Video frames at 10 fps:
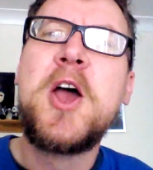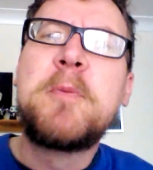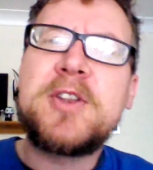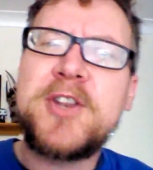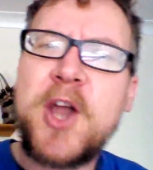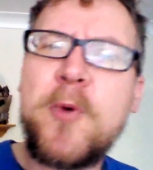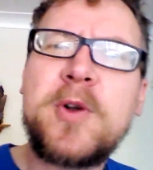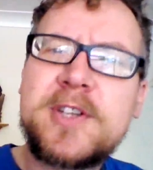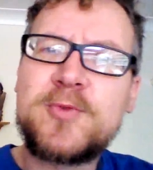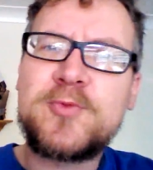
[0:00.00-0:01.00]
But no
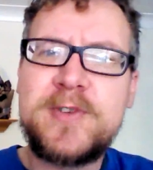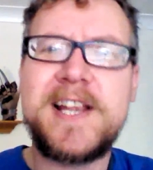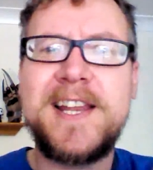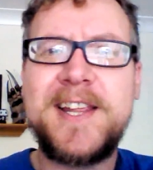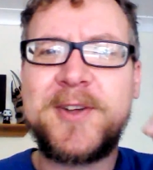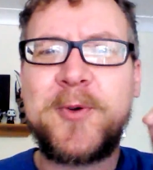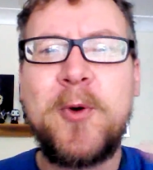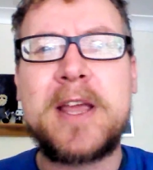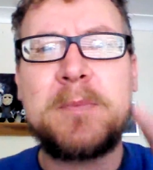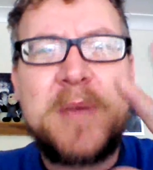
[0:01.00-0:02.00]
one can really quite